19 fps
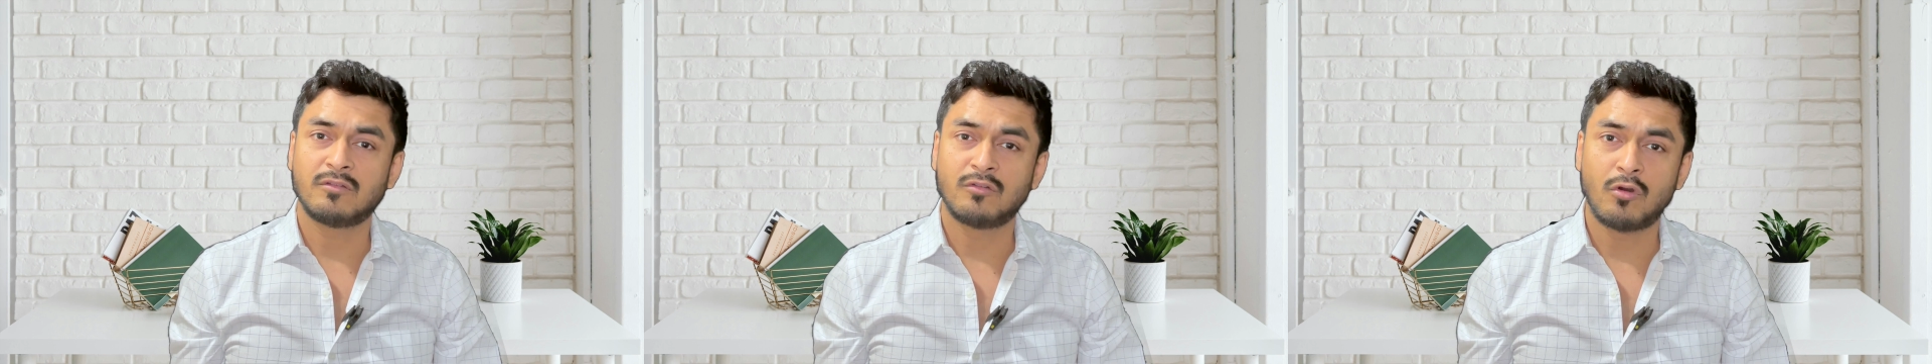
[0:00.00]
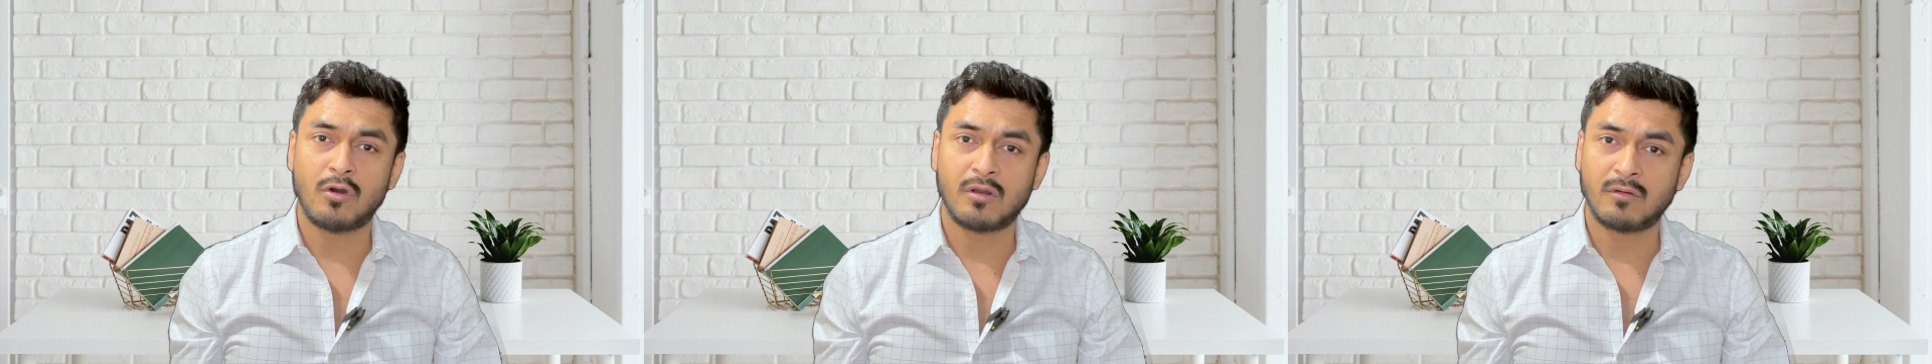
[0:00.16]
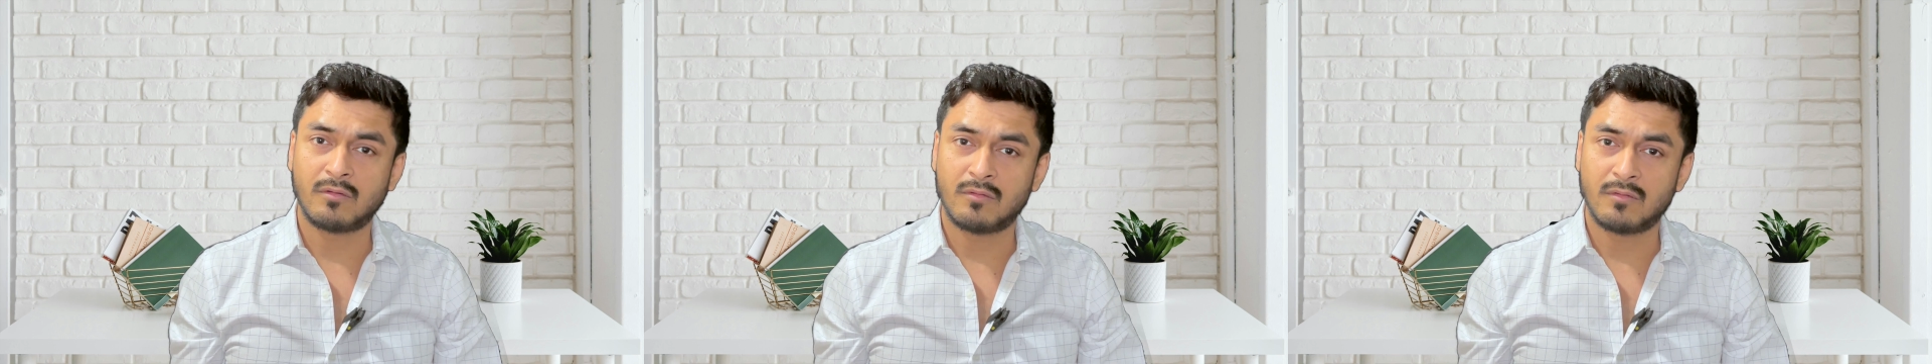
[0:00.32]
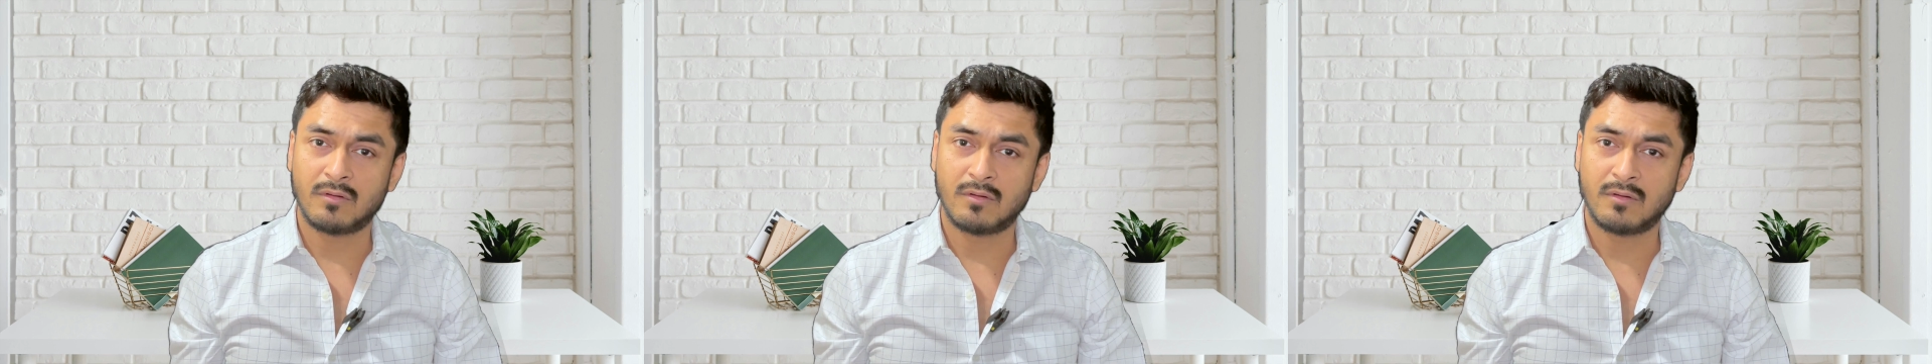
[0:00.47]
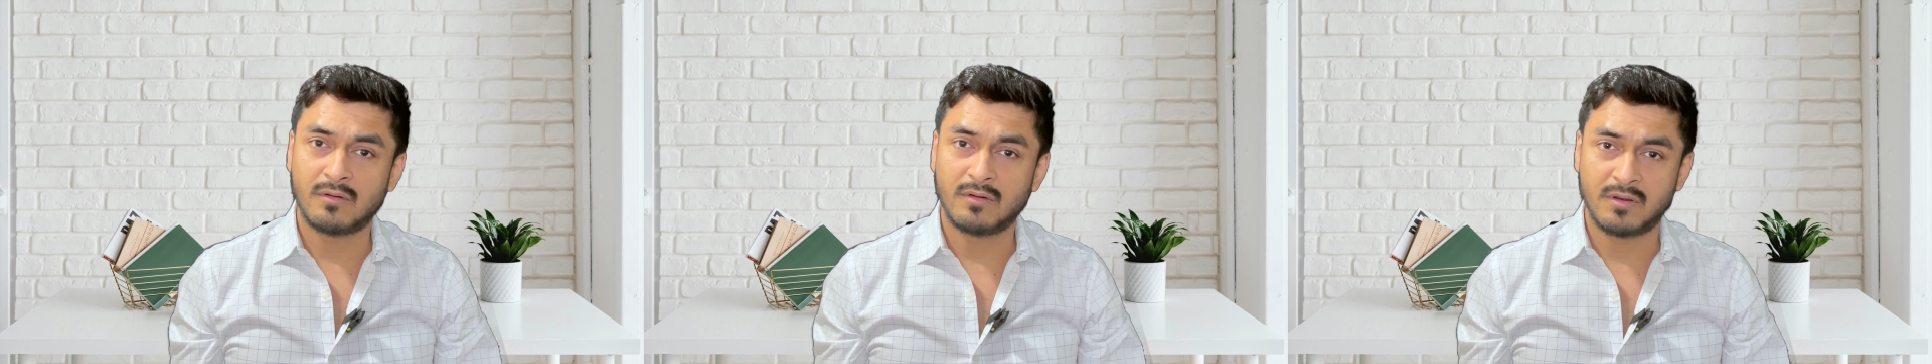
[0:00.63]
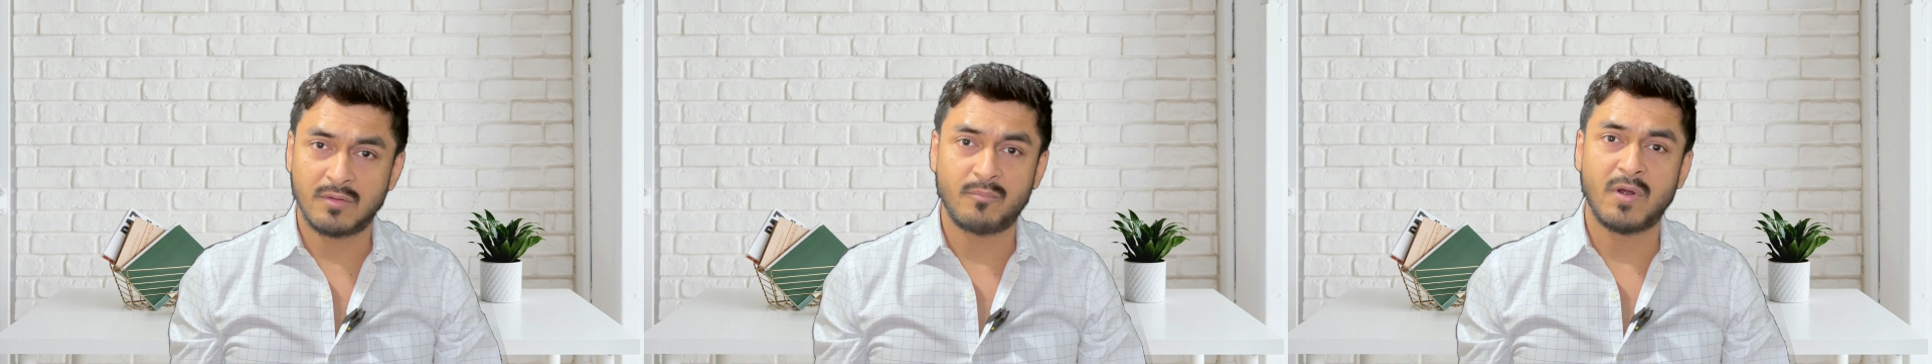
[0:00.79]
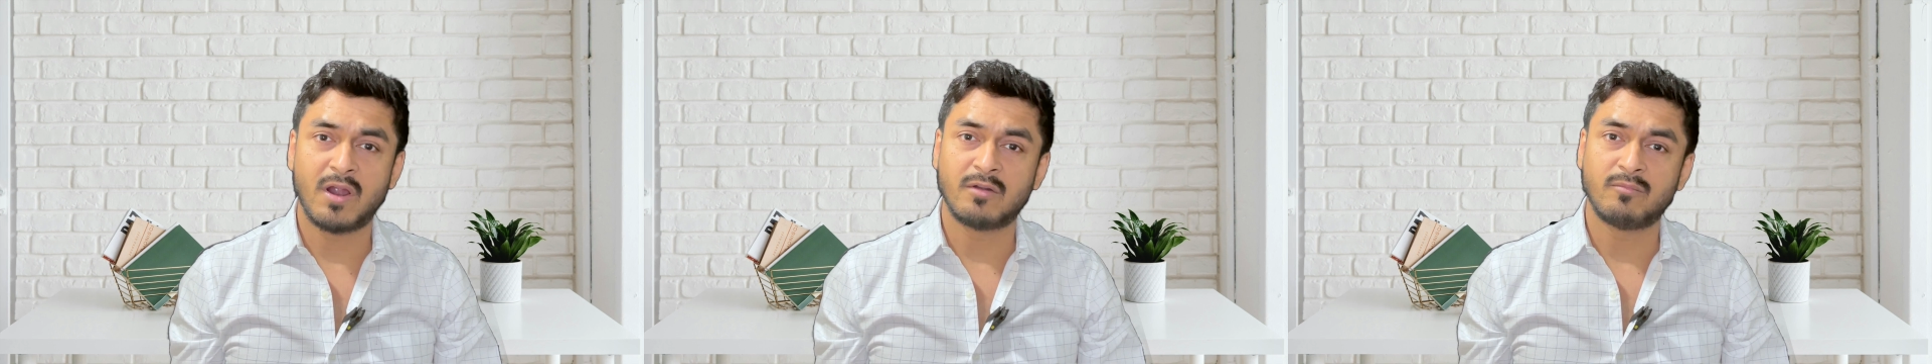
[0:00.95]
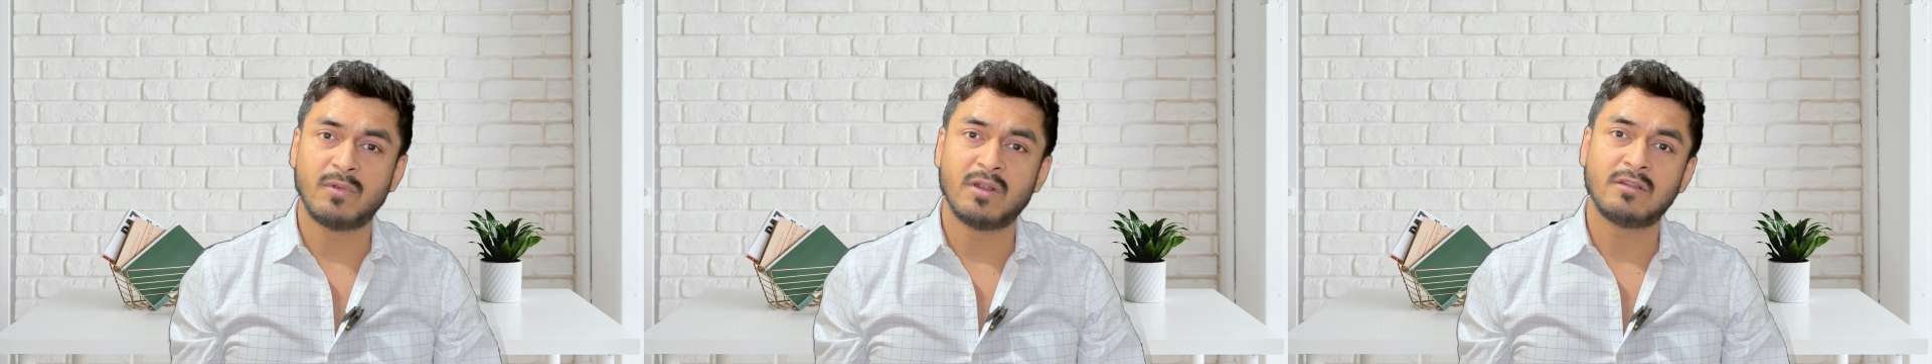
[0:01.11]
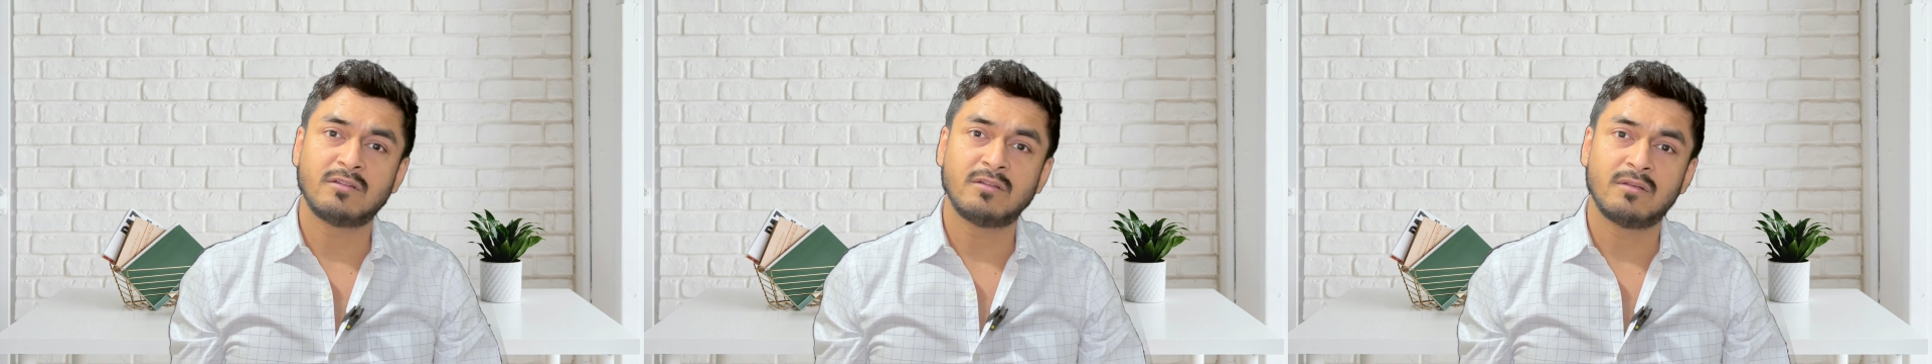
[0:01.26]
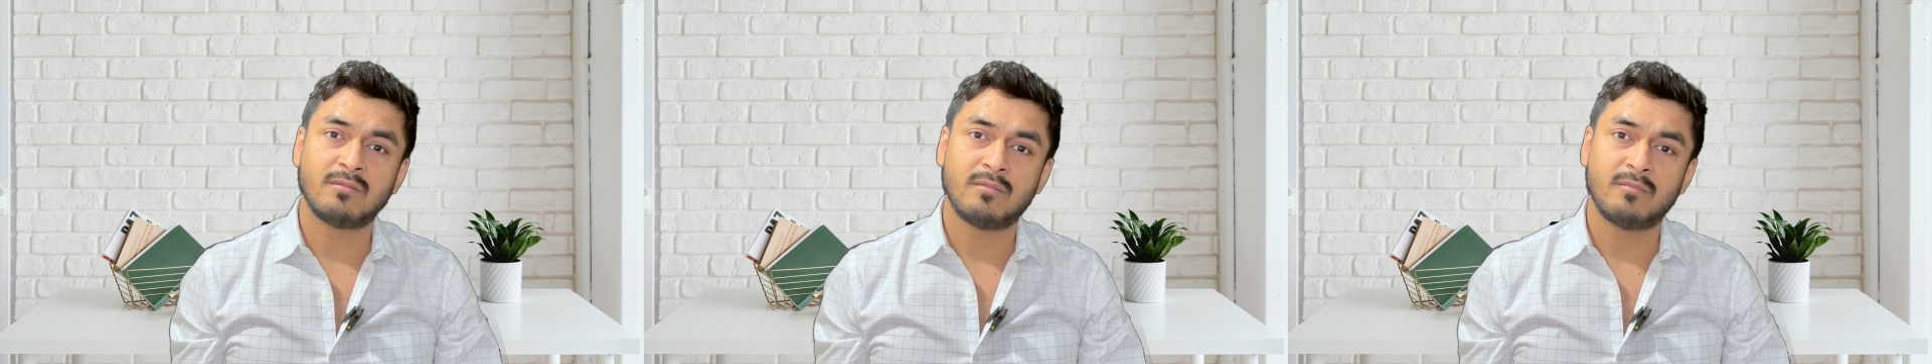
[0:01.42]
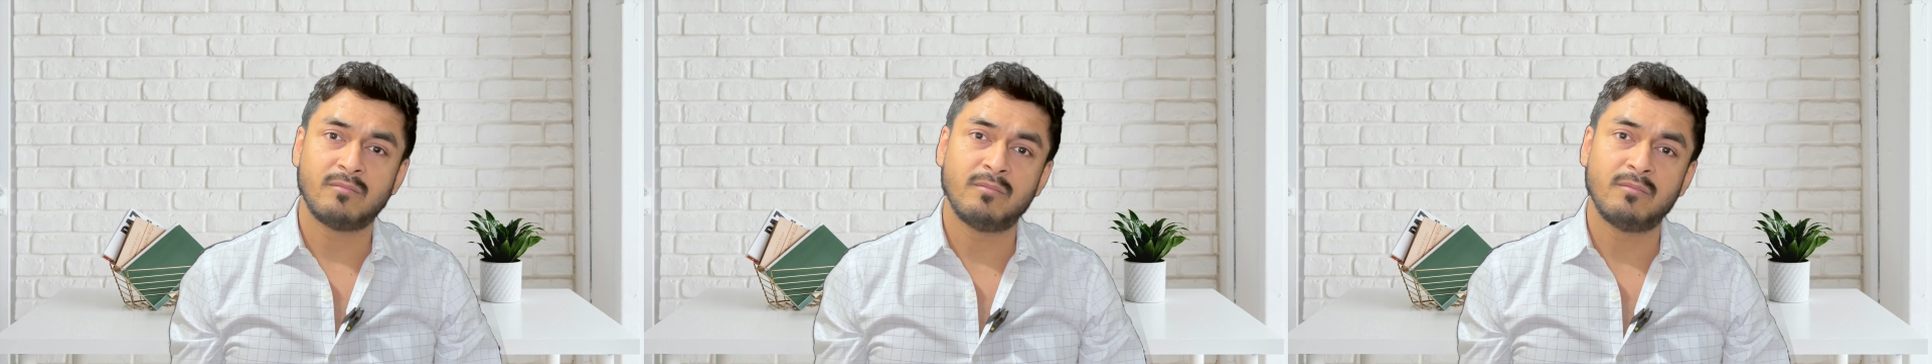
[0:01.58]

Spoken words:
your departments.